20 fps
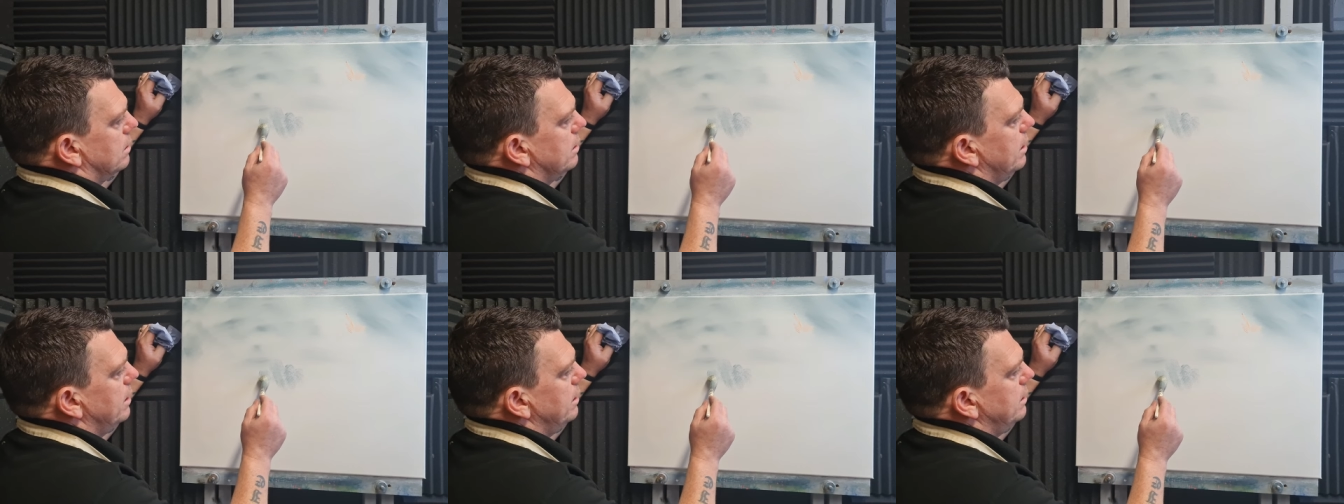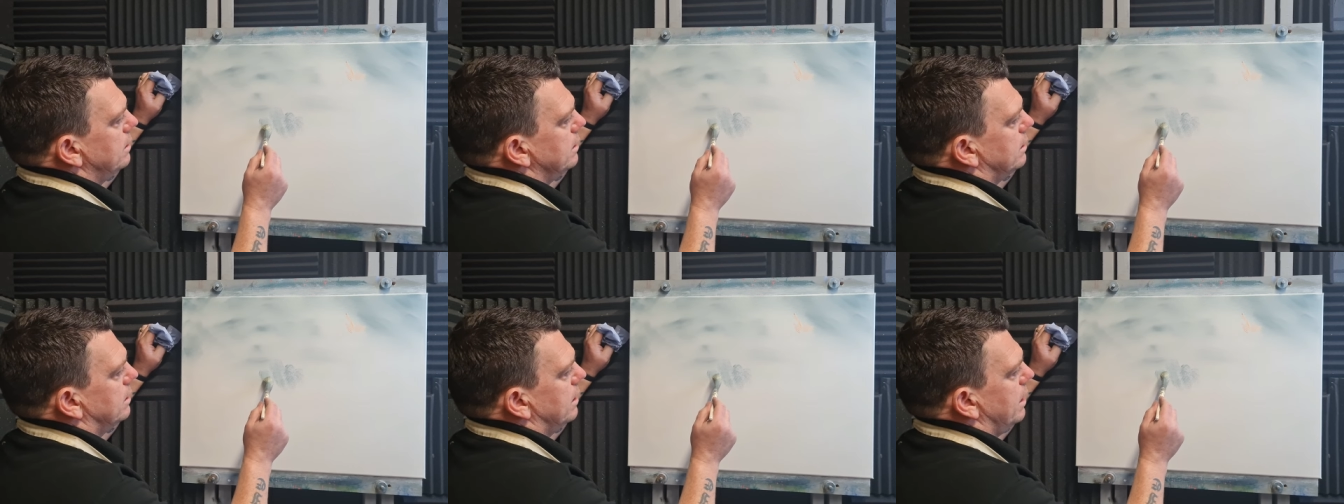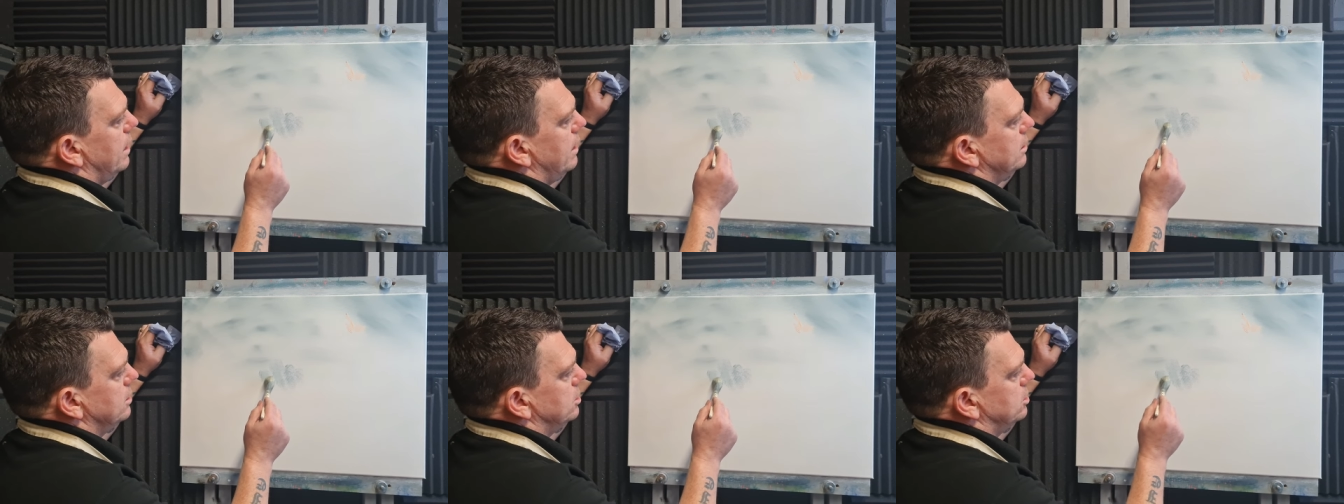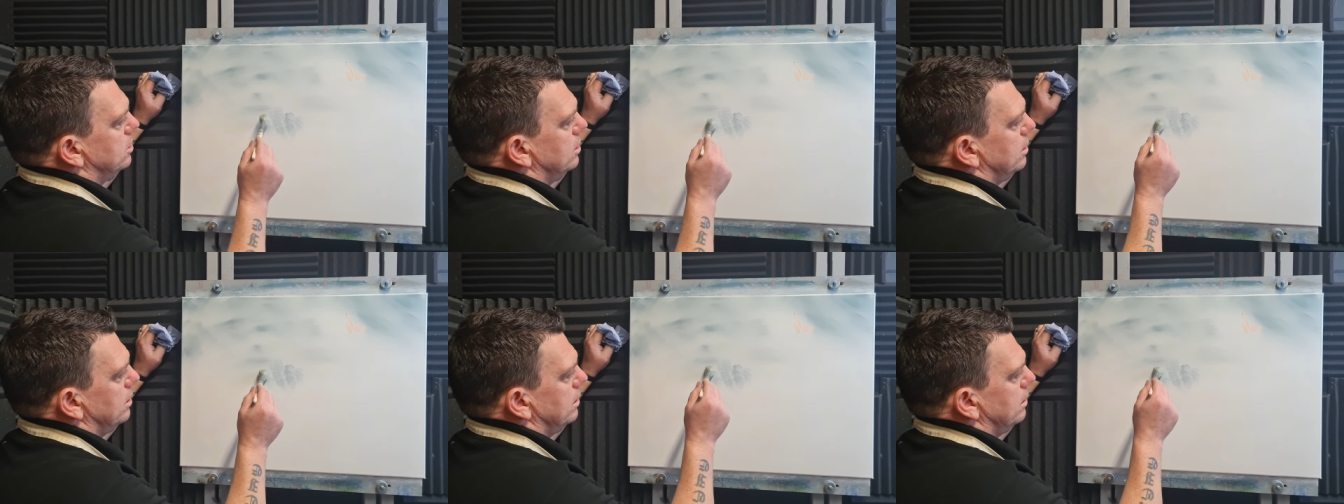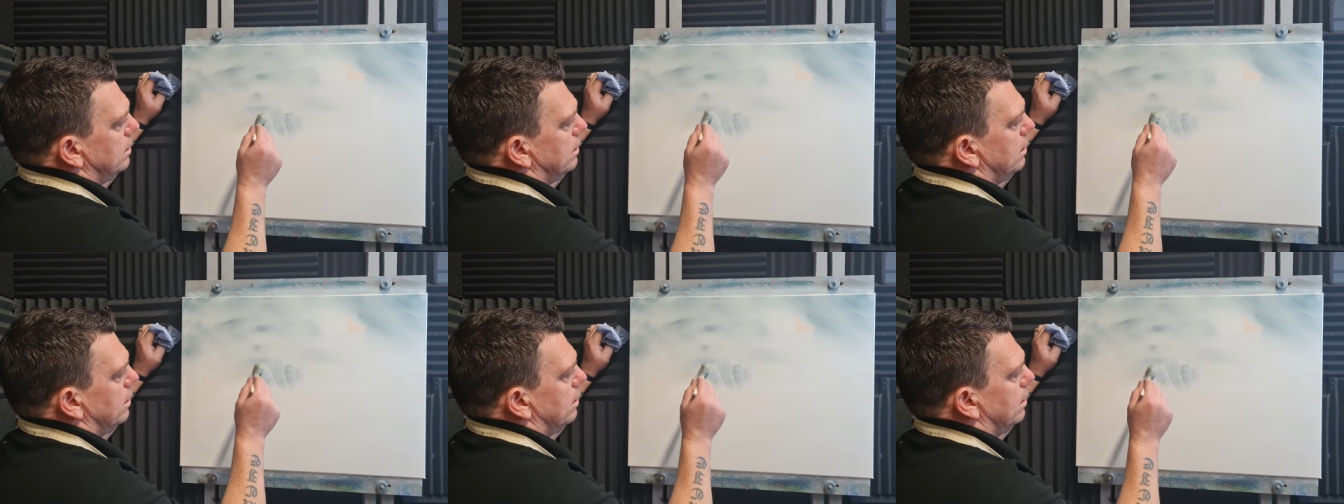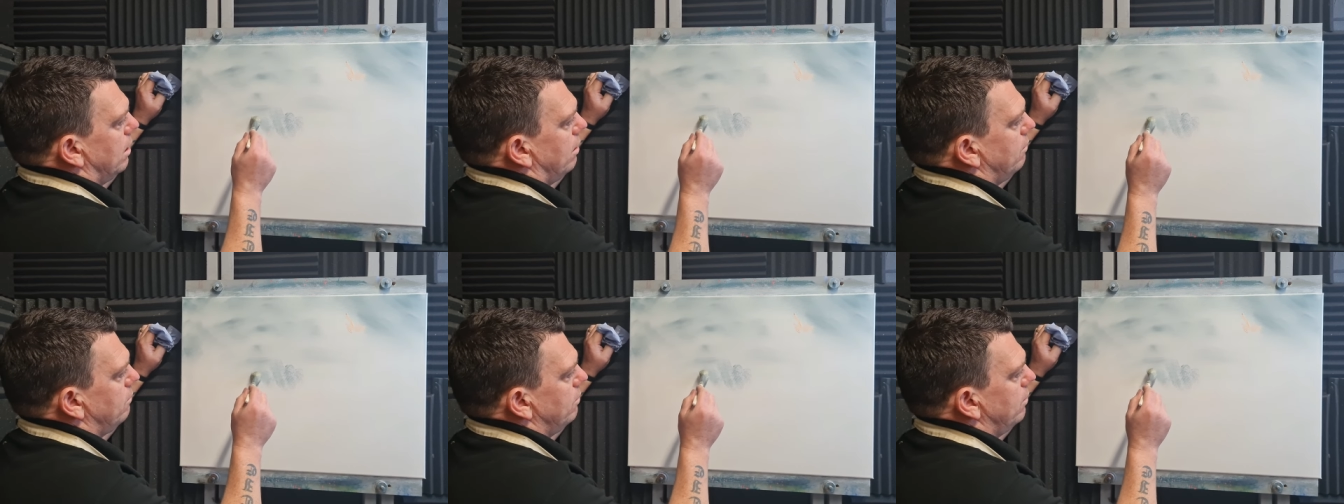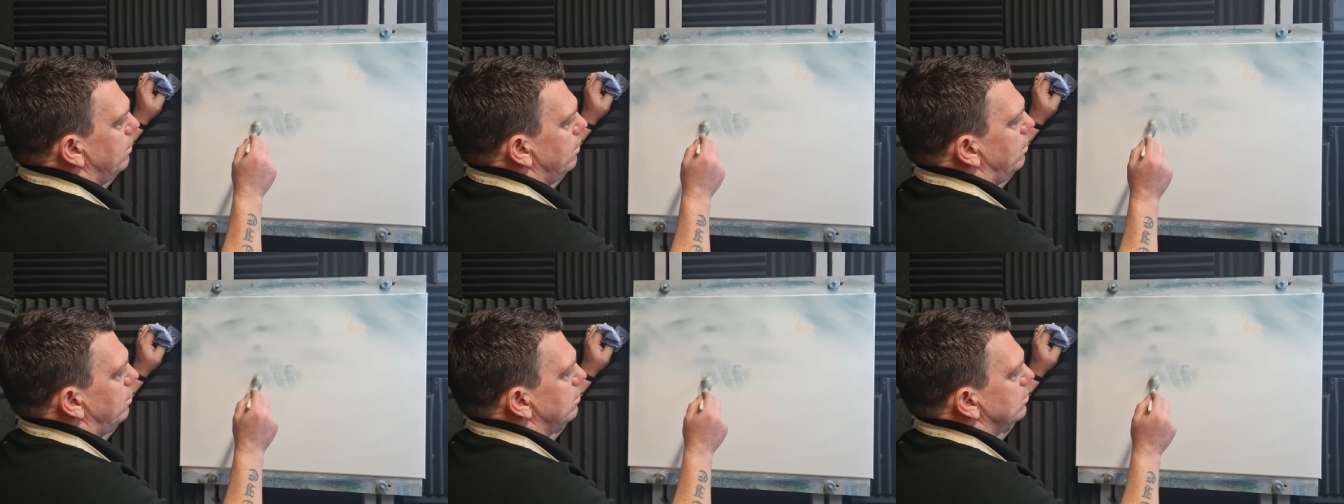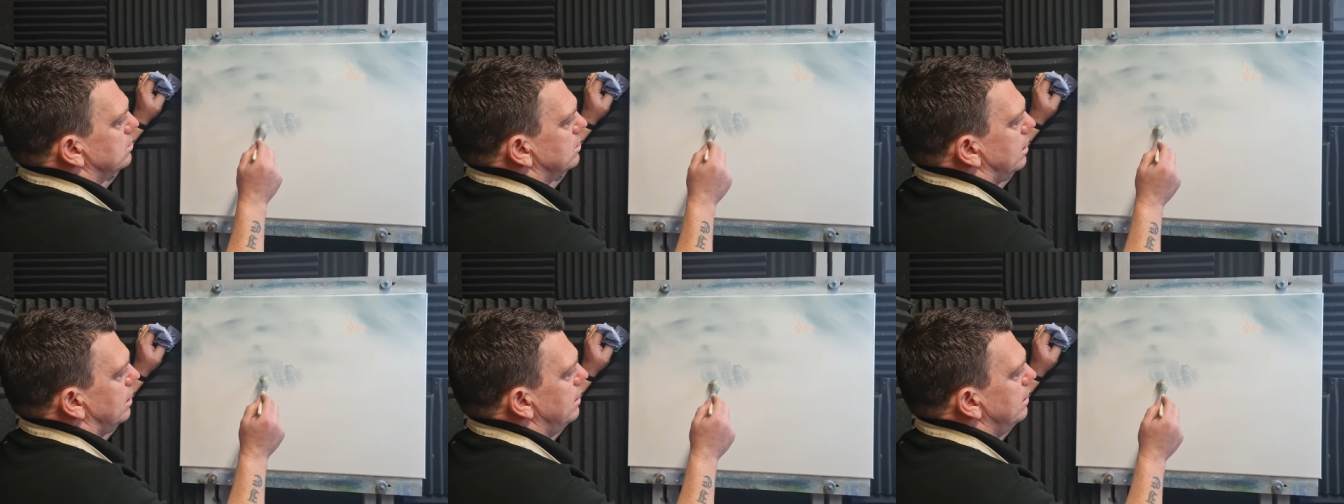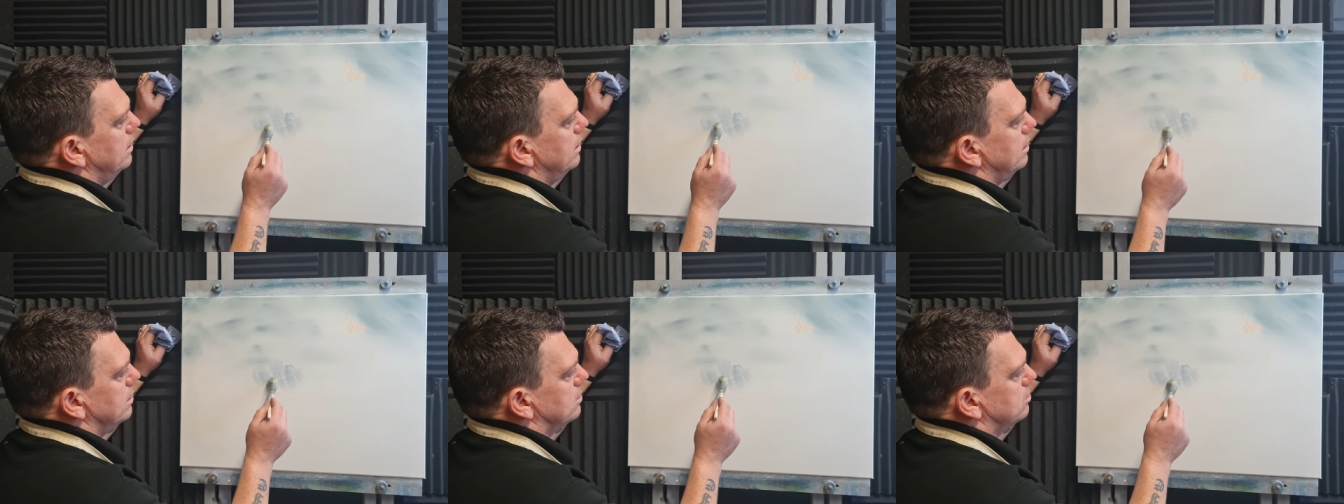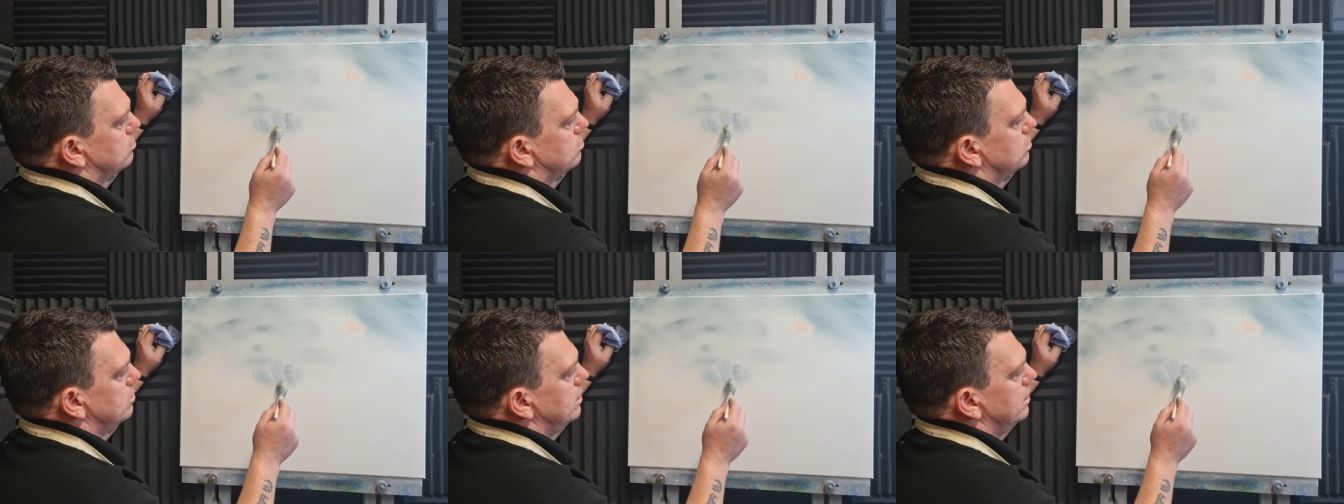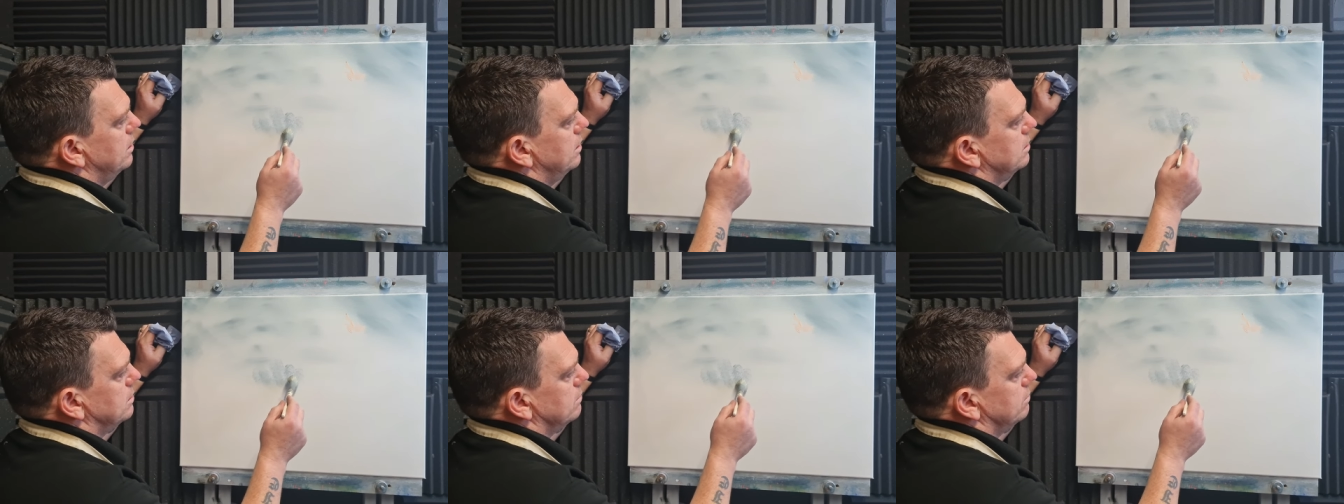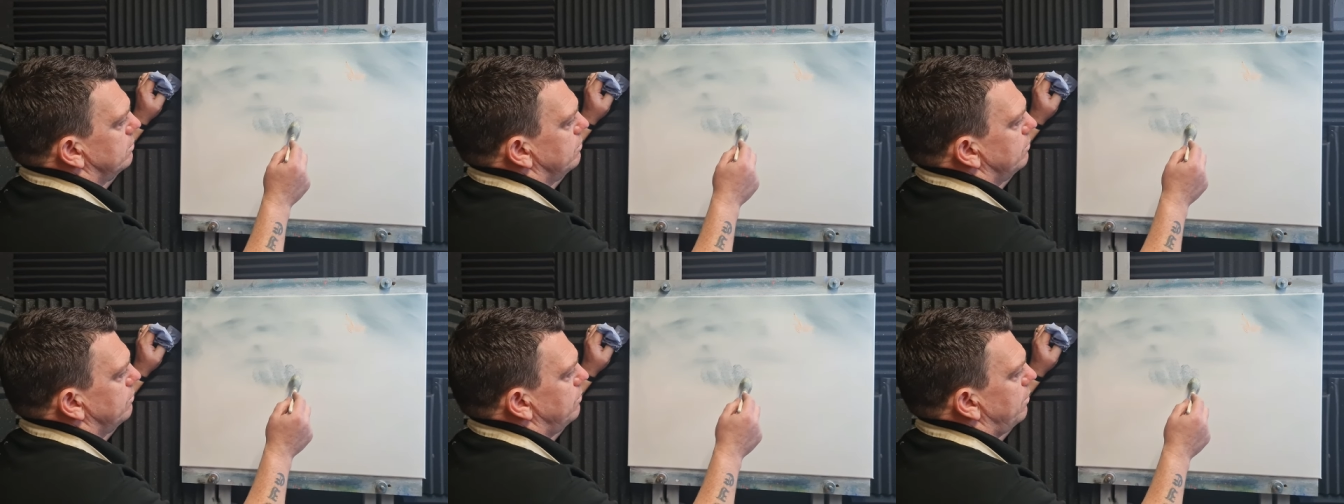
indication of lots of little trees and